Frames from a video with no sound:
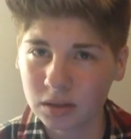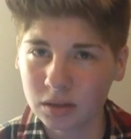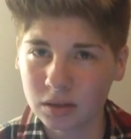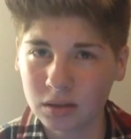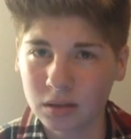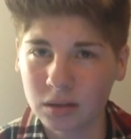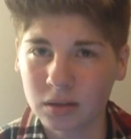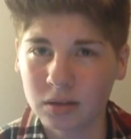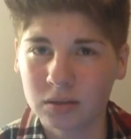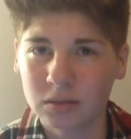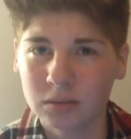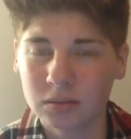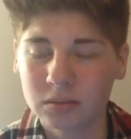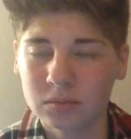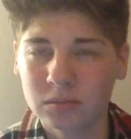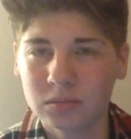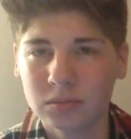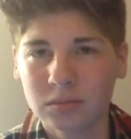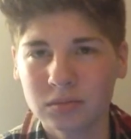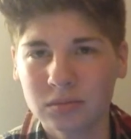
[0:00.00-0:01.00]
you
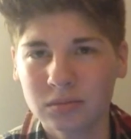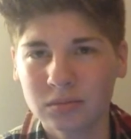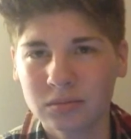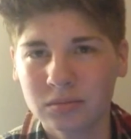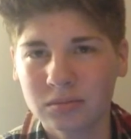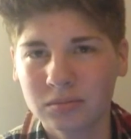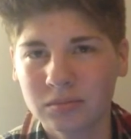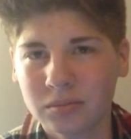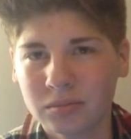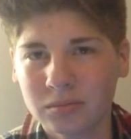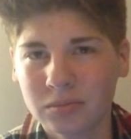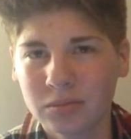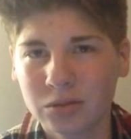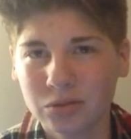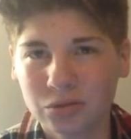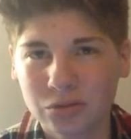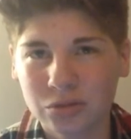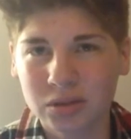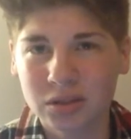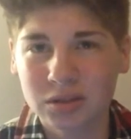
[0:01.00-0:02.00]

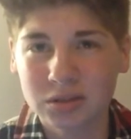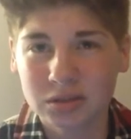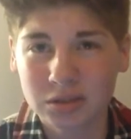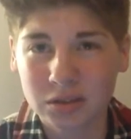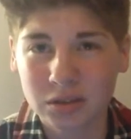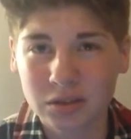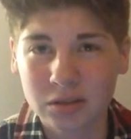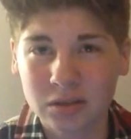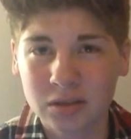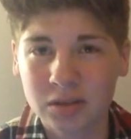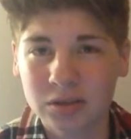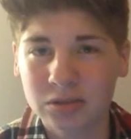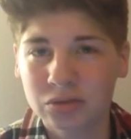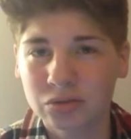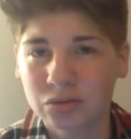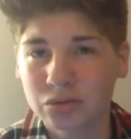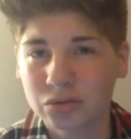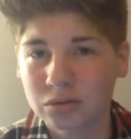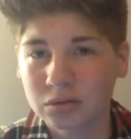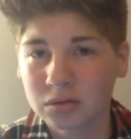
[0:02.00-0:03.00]
should consider this,
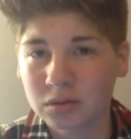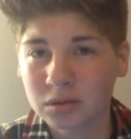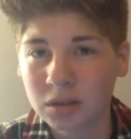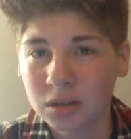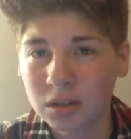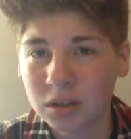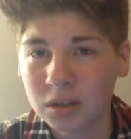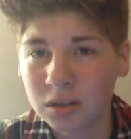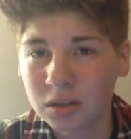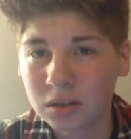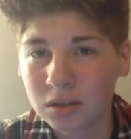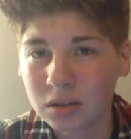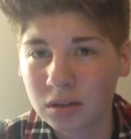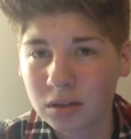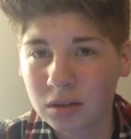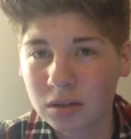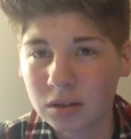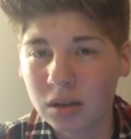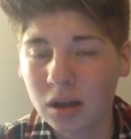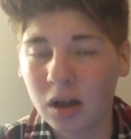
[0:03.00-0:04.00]
you should
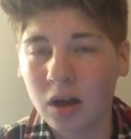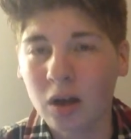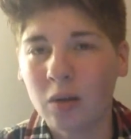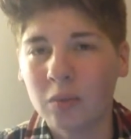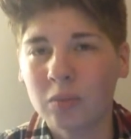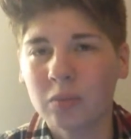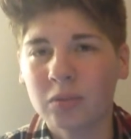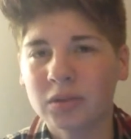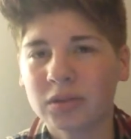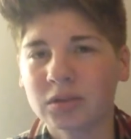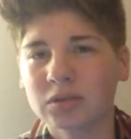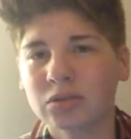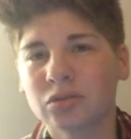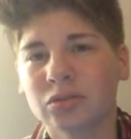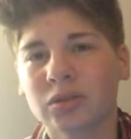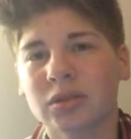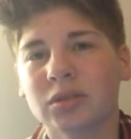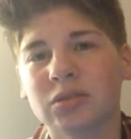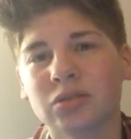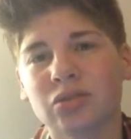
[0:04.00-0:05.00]
help with this
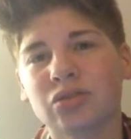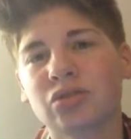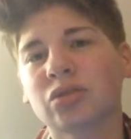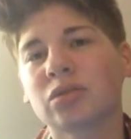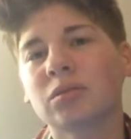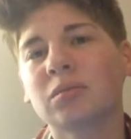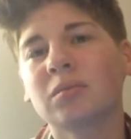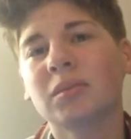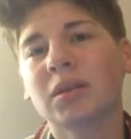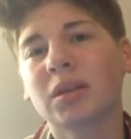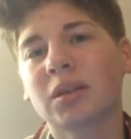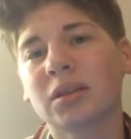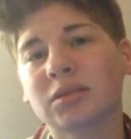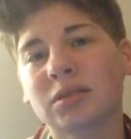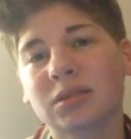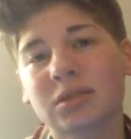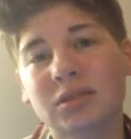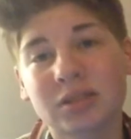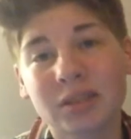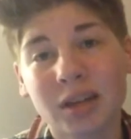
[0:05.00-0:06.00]
transition
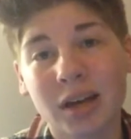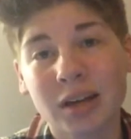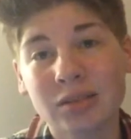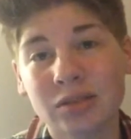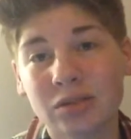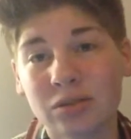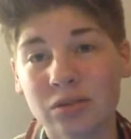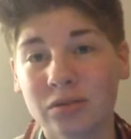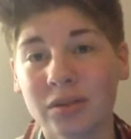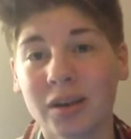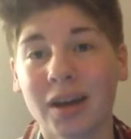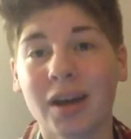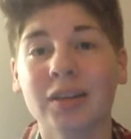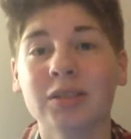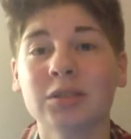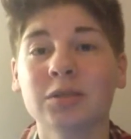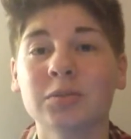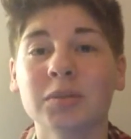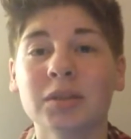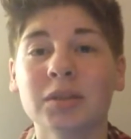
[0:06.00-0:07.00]
because it's not too fast,